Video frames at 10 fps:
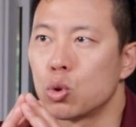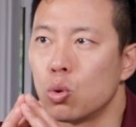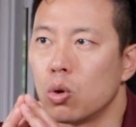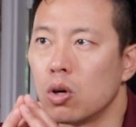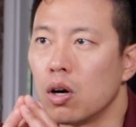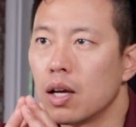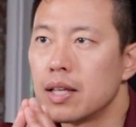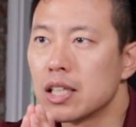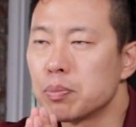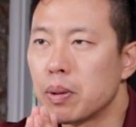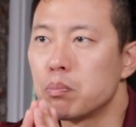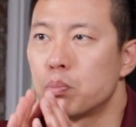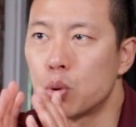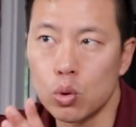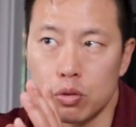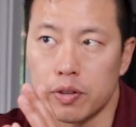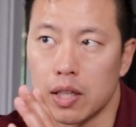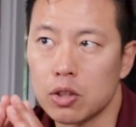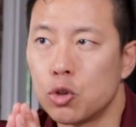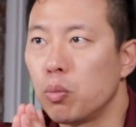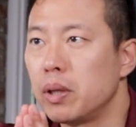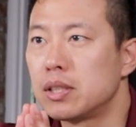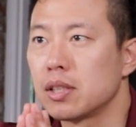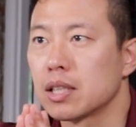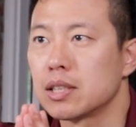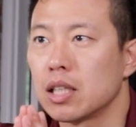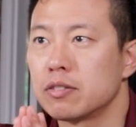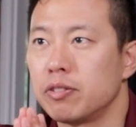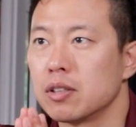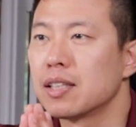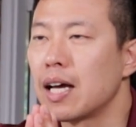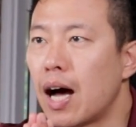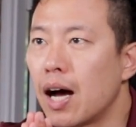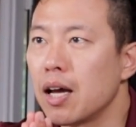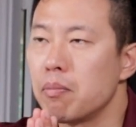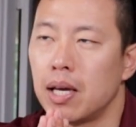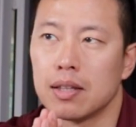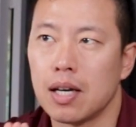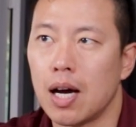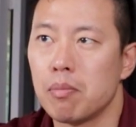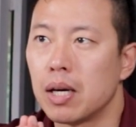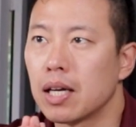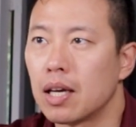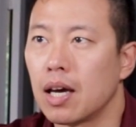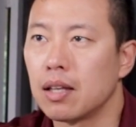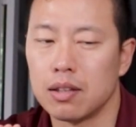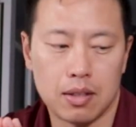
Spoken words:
tool that's been proven to be successful time and time again.